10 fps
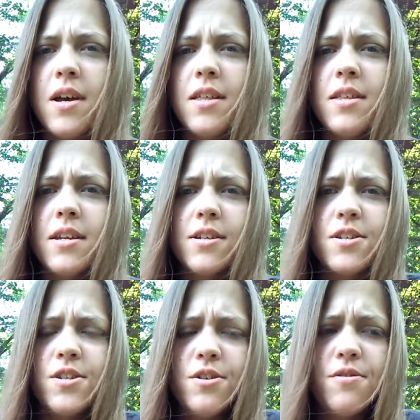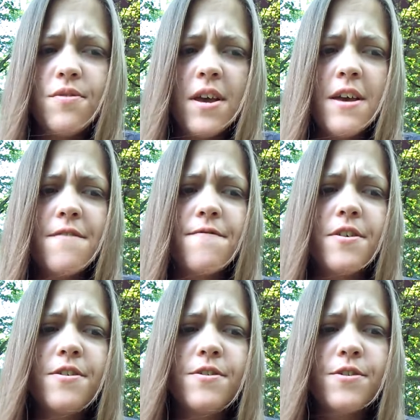The next two and a half
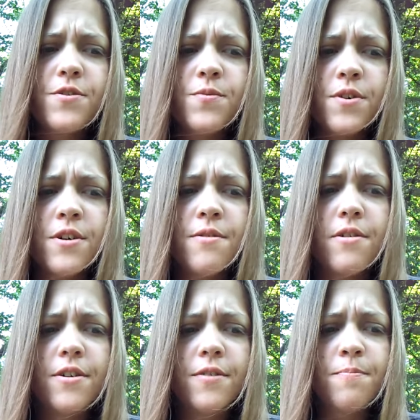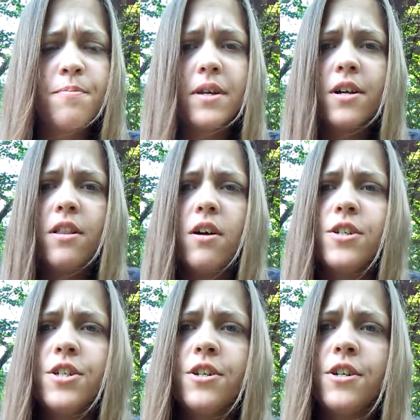years were a big
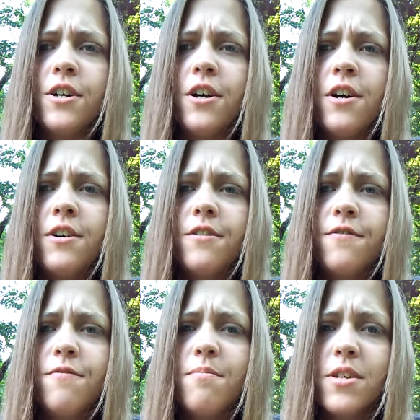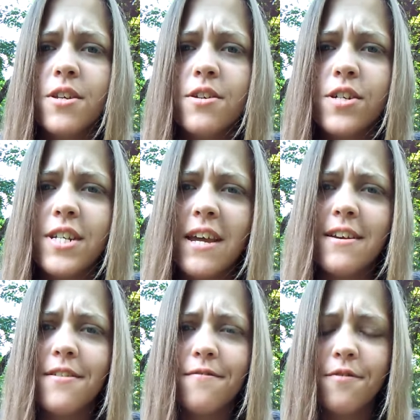cluster of
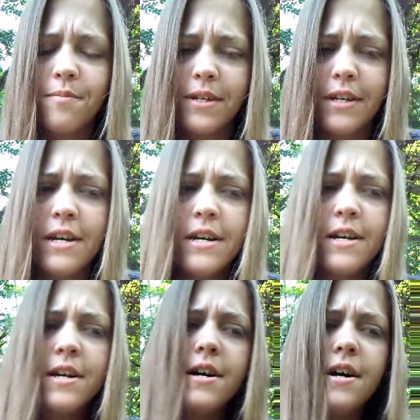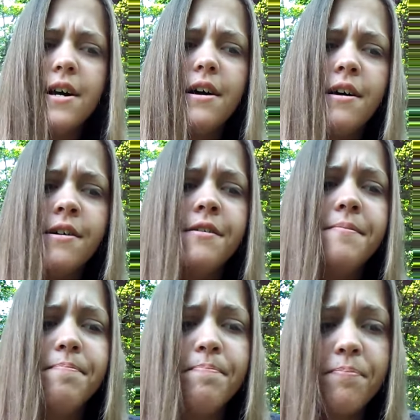misunderstanding for me.
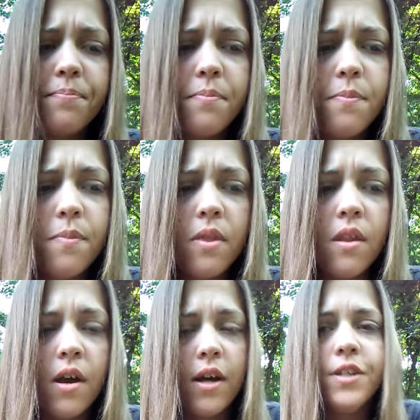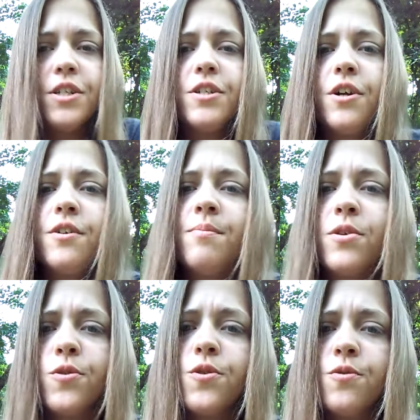Um, I just started
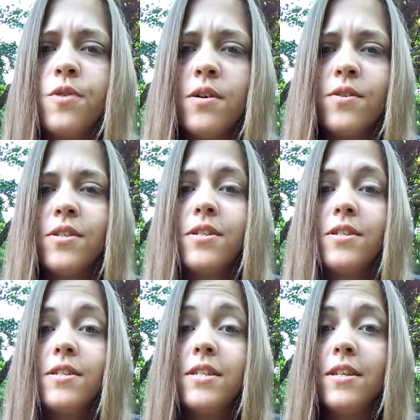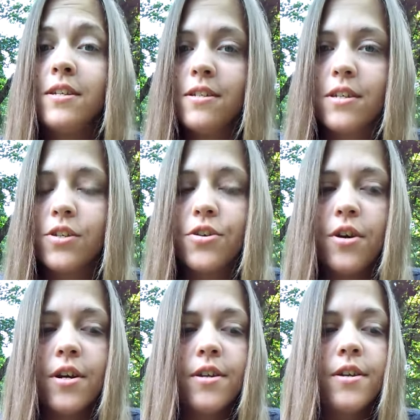middle school. I was in the sixth
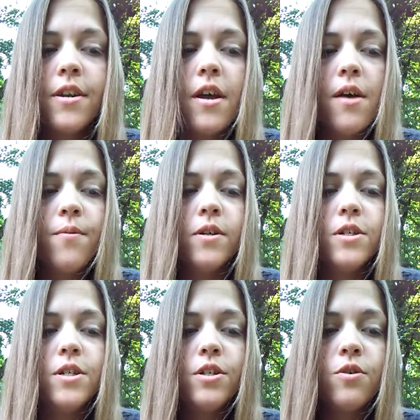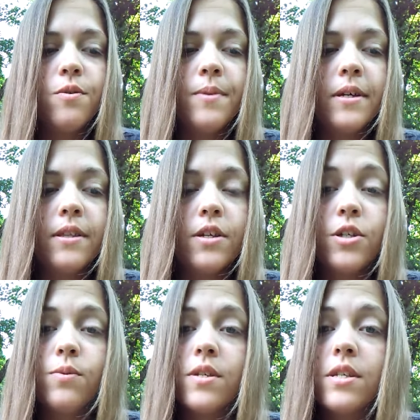grade when she told me that she
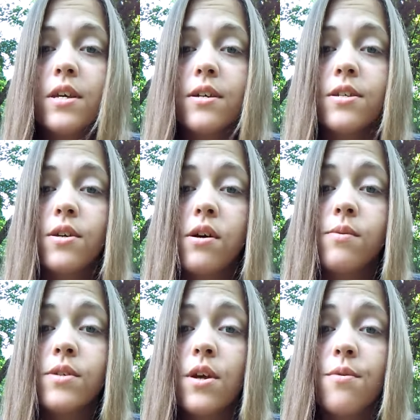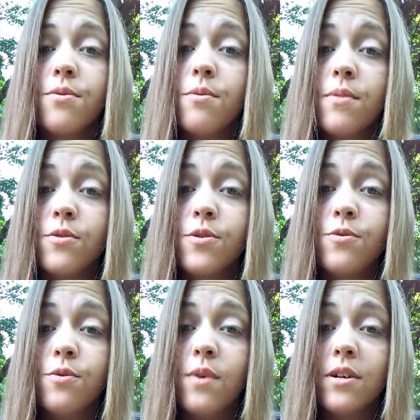was sick, so I was going through middle
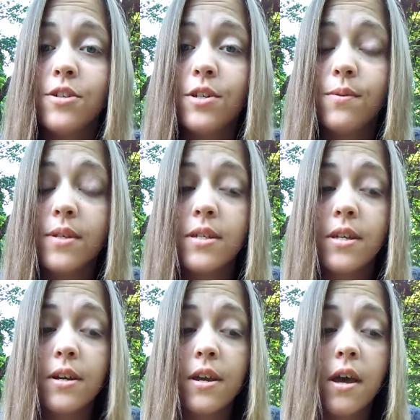school while she was sick.